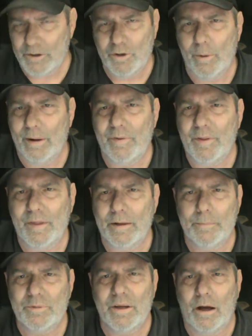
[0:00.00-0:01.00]
do everything
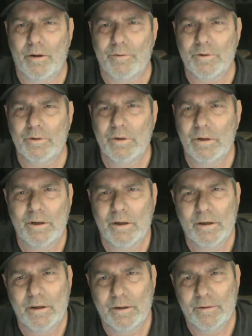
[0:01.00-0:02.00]
themselves.
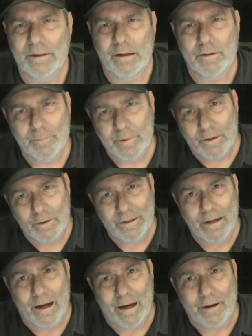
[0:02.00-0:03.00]
Well, apparently
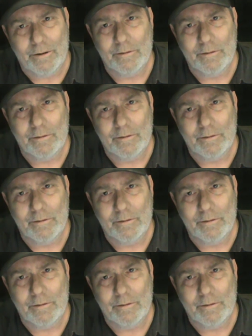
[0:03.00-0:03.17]
not.